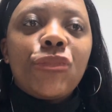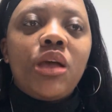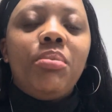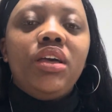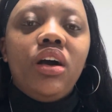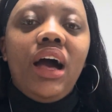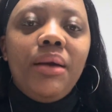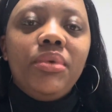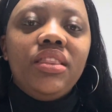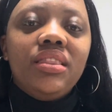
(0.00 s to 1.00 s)
but yeah, I'm
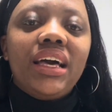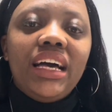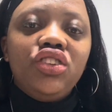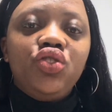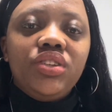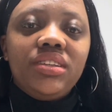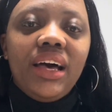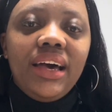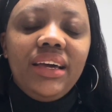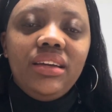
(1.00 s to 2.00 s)
in the
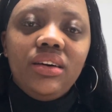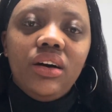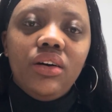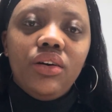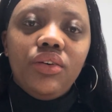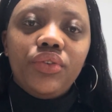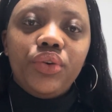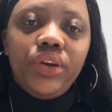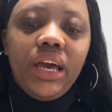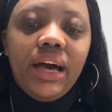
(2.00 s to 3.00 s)
countryside of
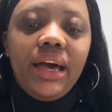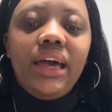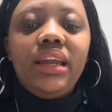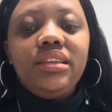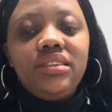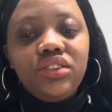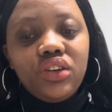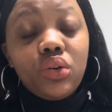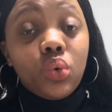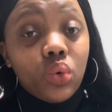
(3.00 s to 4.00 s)
Korea, and I teach at
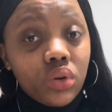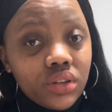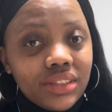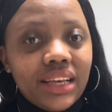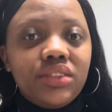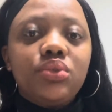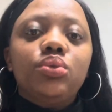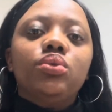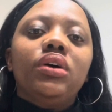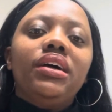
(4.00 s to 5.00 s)
an all-girls high
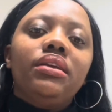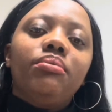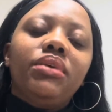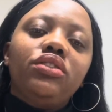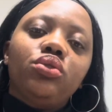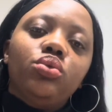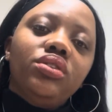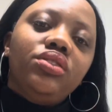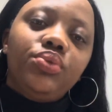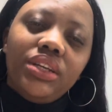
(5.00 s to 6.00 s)
school, and my school
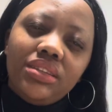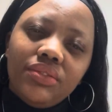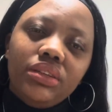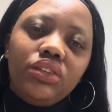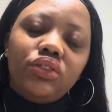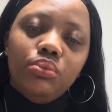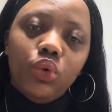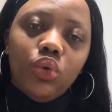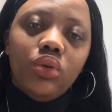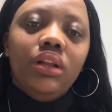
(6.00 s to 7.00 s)
is relatively
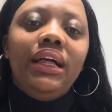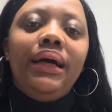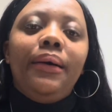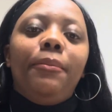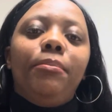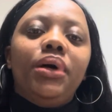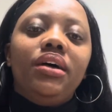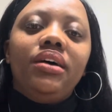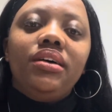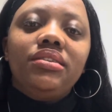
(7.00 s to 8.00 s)
small,
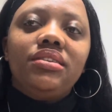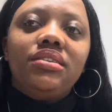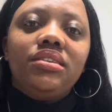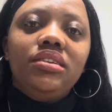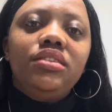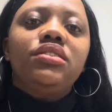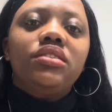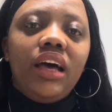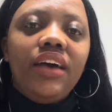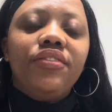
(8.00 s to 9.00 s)
but
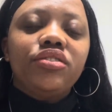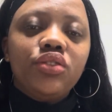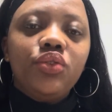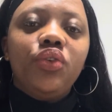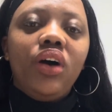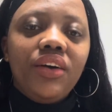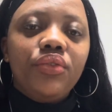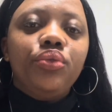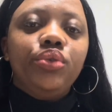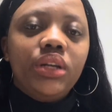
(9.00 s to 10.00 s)
so far
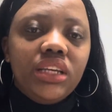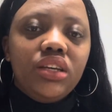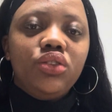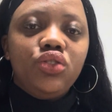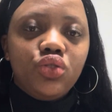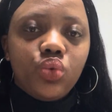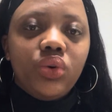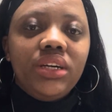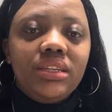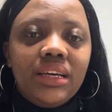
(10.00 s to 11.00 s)
I've really
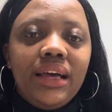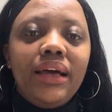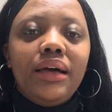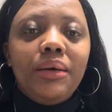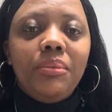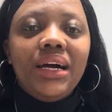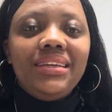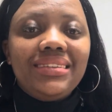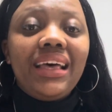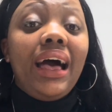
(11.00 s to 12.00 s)
enjoyed my
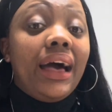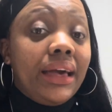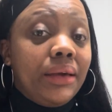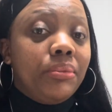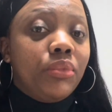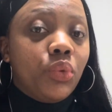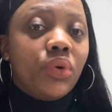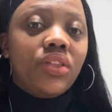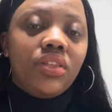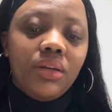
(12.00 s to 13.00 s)
time
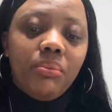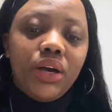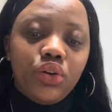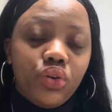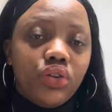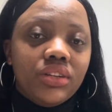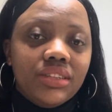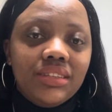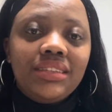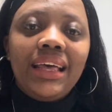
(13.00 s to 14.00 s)
with my
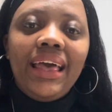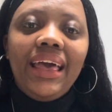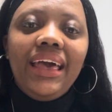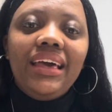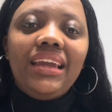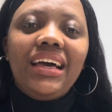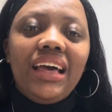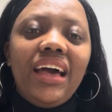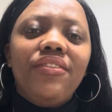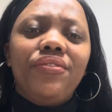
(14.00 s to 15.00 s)
girls, and I
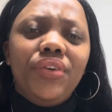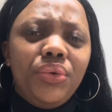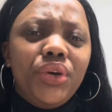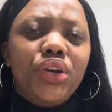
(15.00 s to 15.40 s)
have very